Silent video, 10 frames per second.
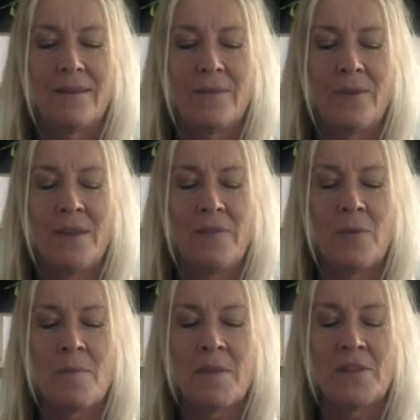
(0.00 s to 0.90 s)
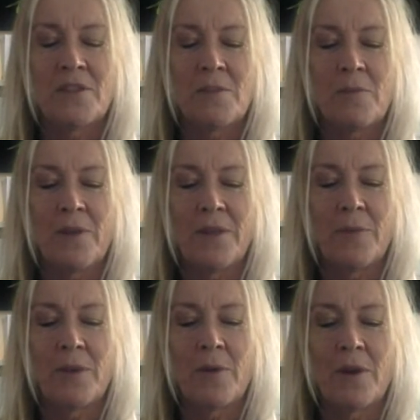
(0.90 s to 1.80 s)
whenever we mention the breath,
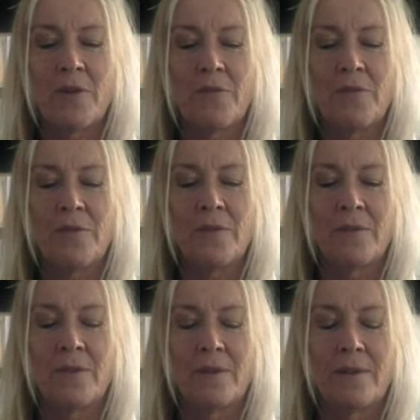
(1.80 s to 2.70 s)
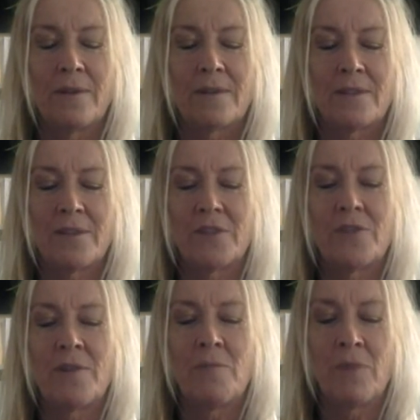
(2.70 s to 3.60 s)
we quite often start to
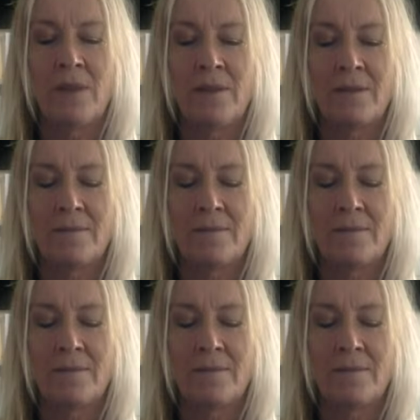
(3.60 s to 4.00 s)
try and breathe